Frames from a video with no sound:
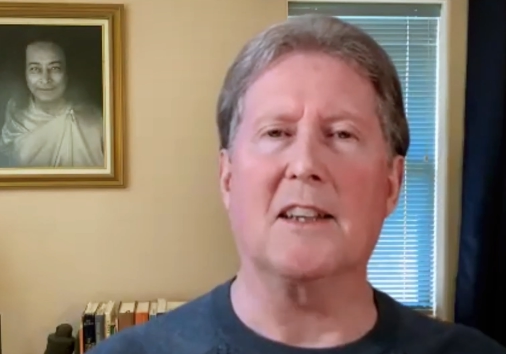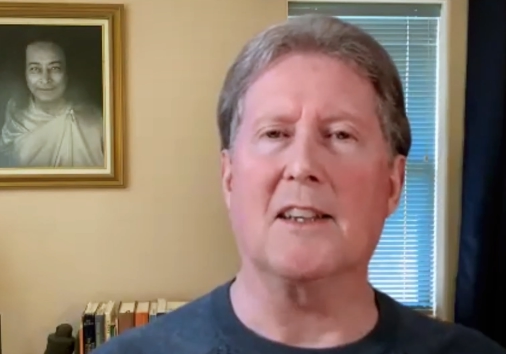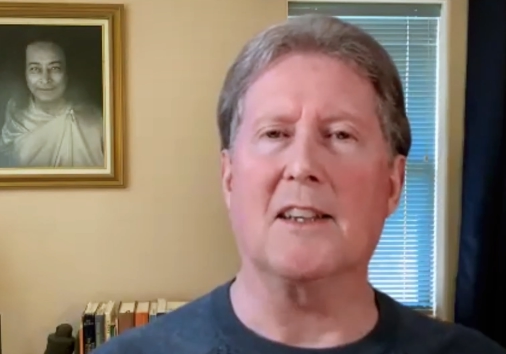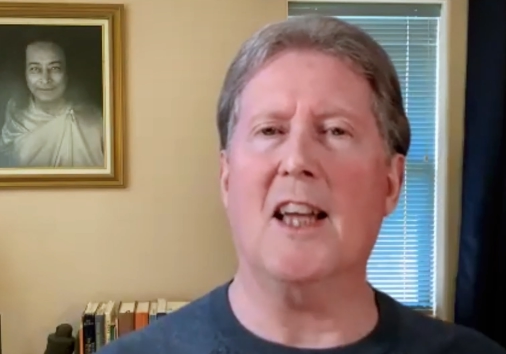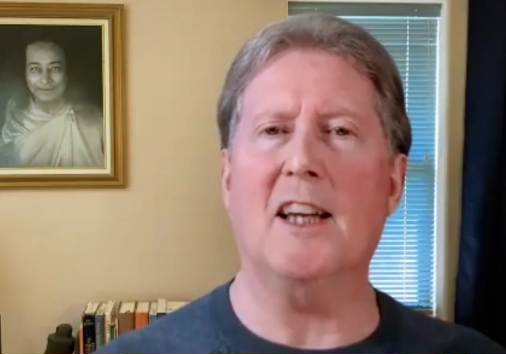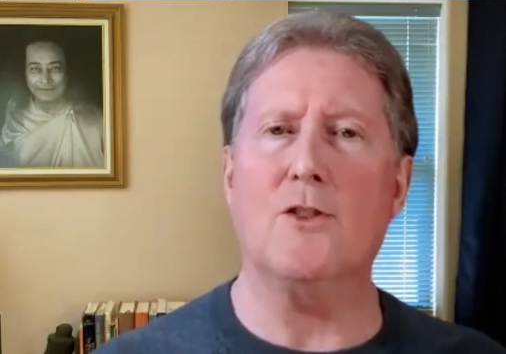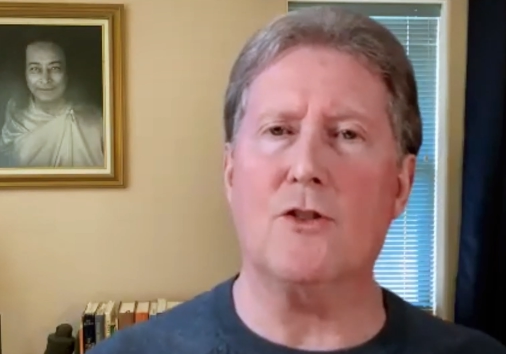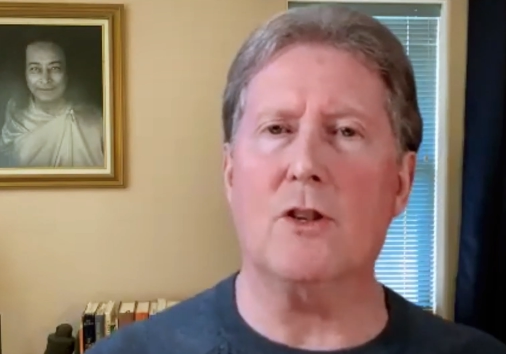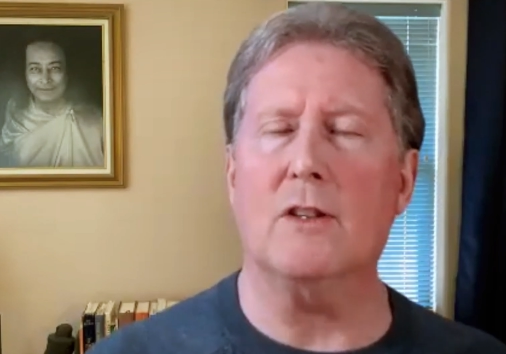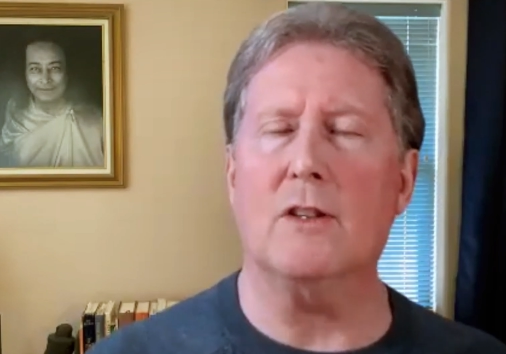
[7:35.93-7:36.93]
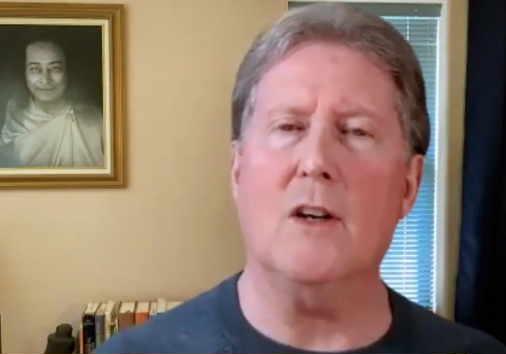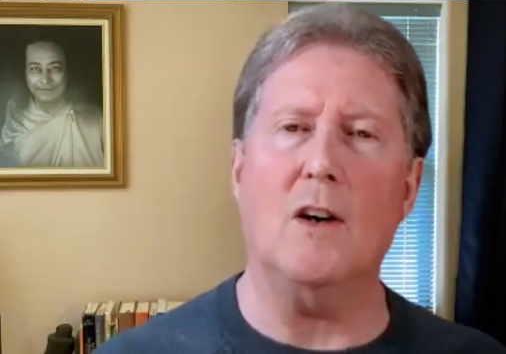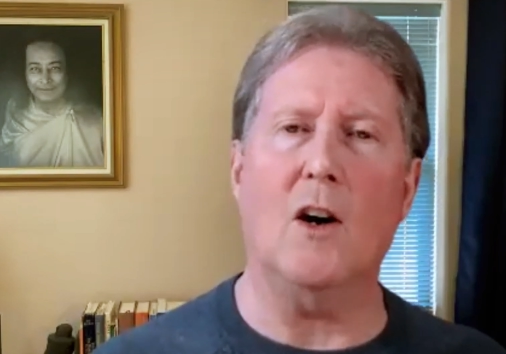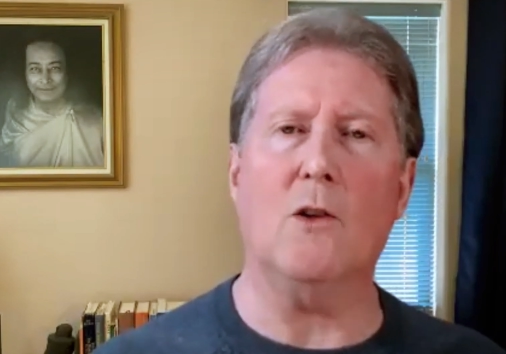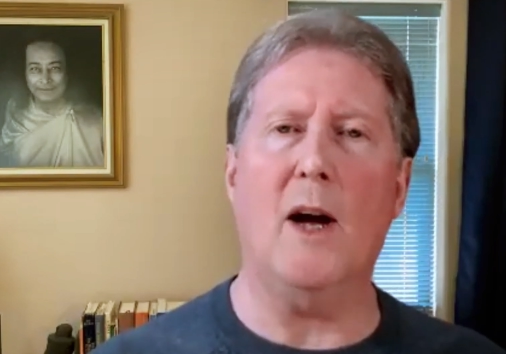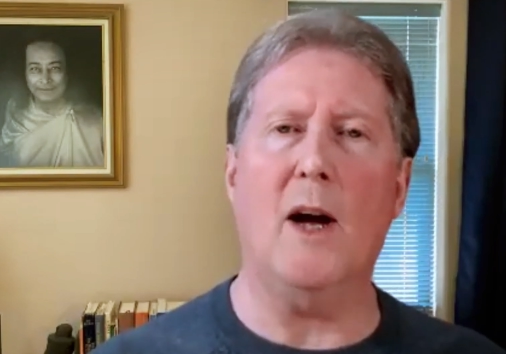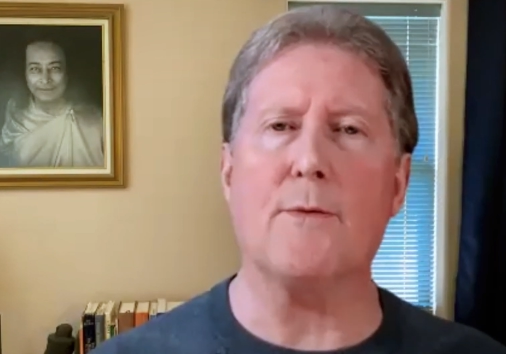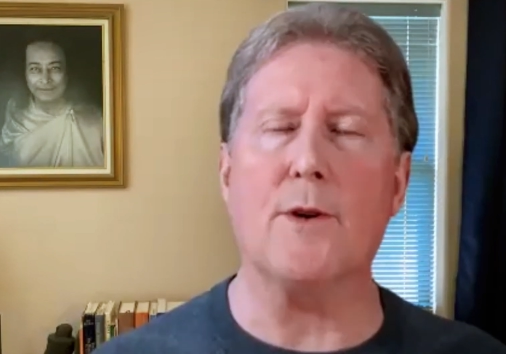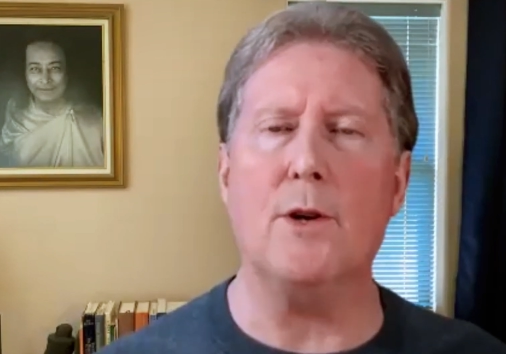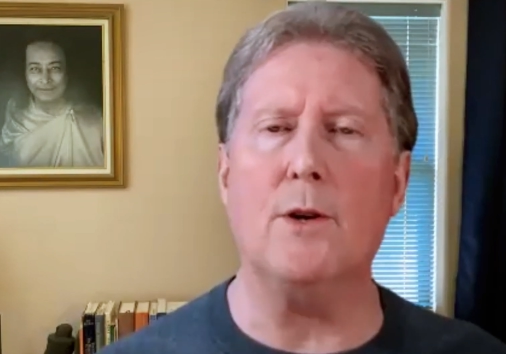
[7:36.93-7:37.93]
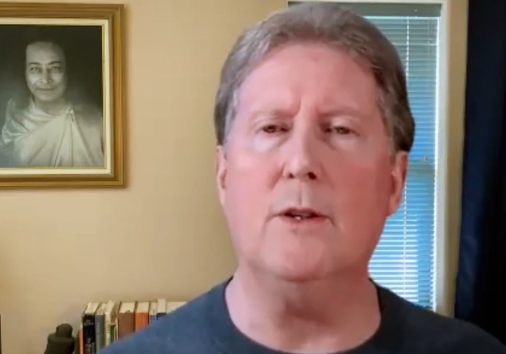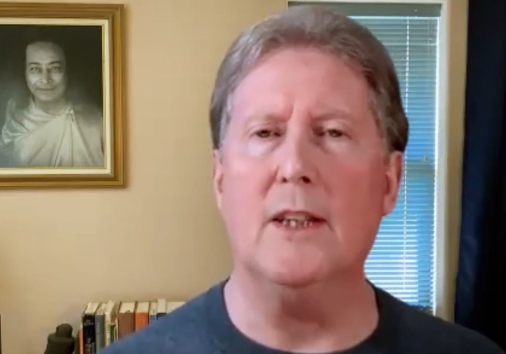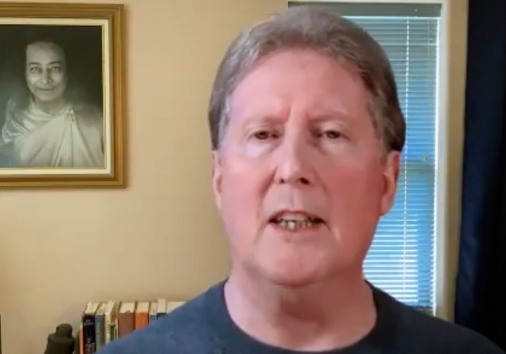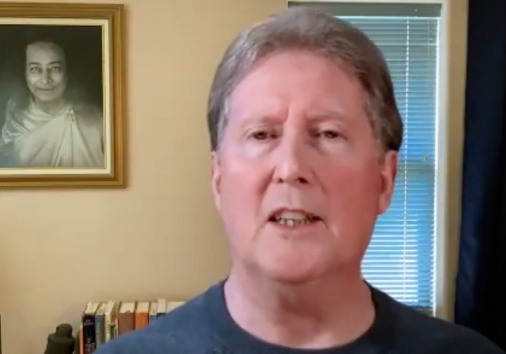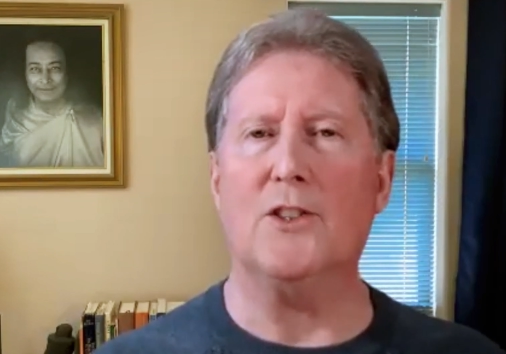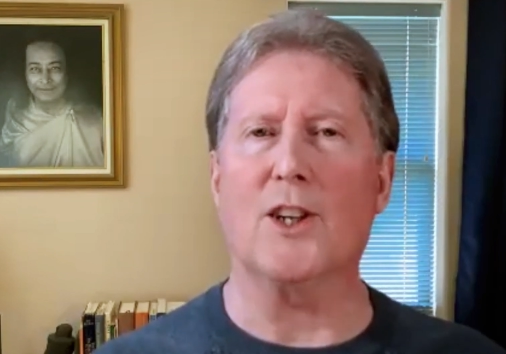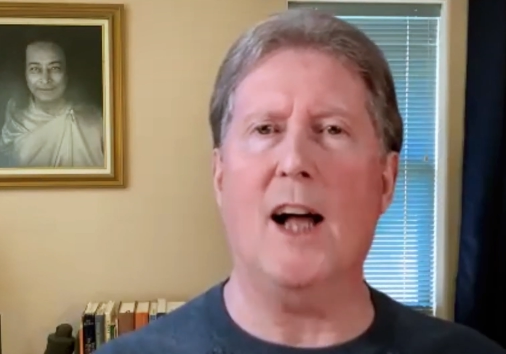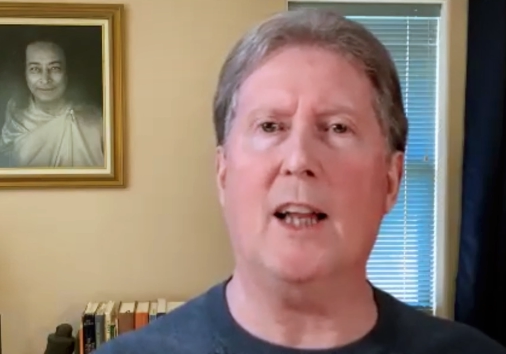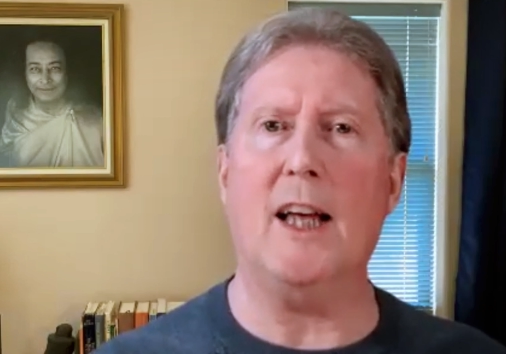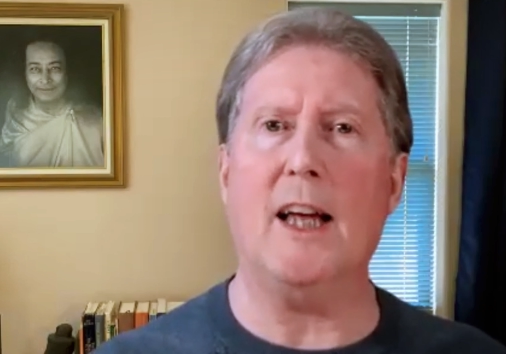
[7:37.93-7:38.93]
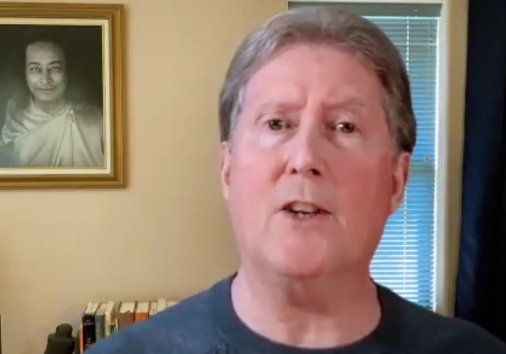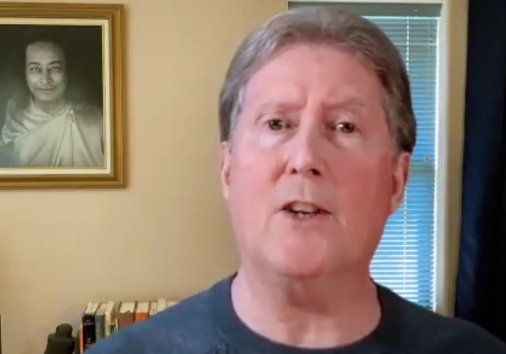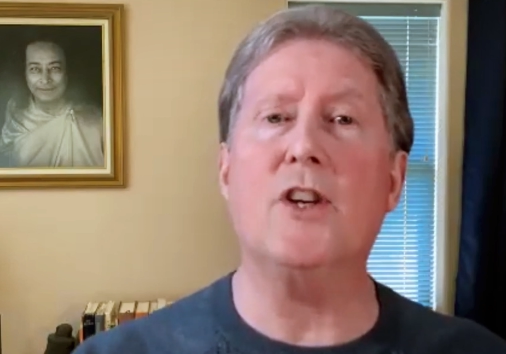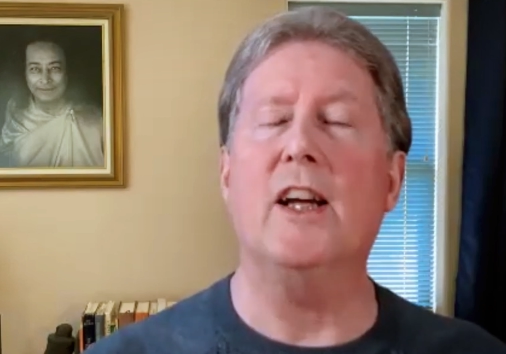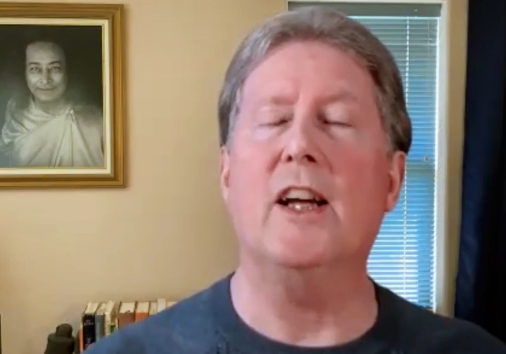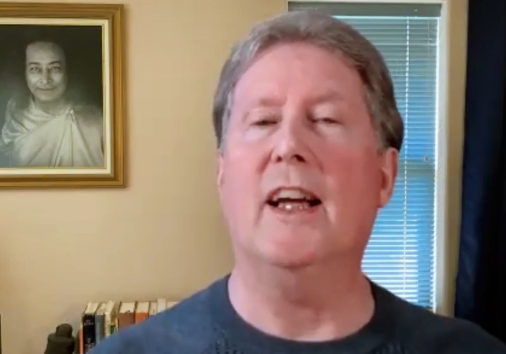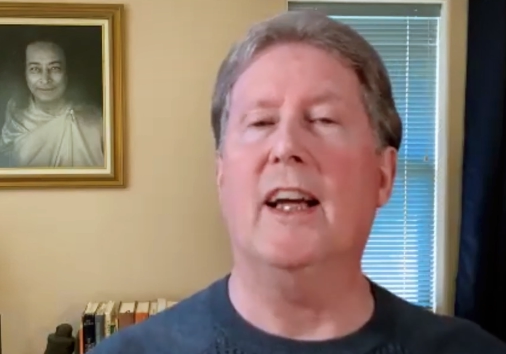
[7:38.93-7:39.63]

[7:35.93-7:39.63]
Speaker 1: got kids all the way through to college,